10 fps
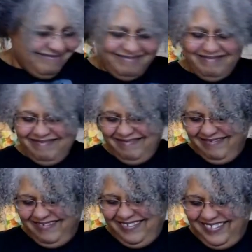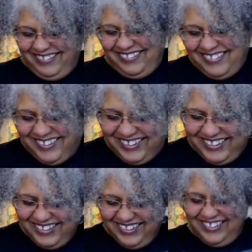
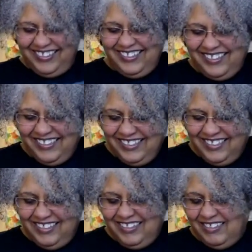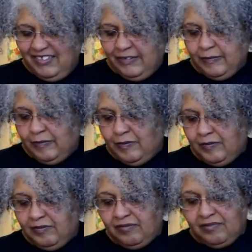
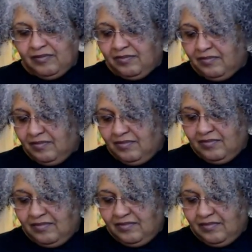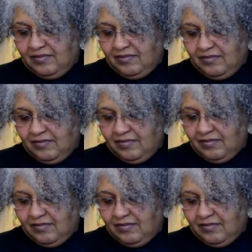The person shown says nothing.